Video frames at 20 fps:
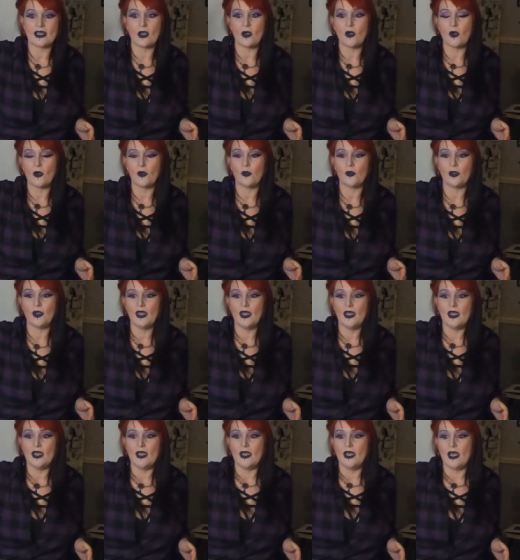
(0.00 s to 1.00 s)
that whole
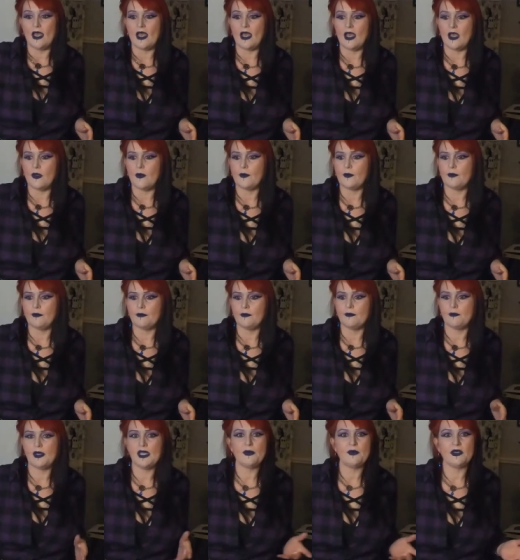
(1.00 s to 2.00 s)

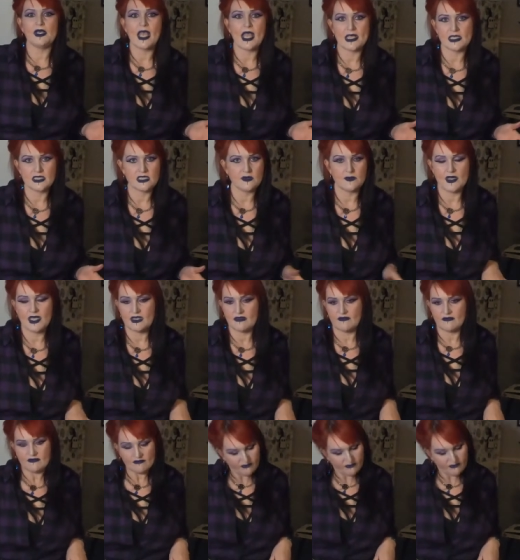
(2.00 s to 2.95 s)
people getting to me,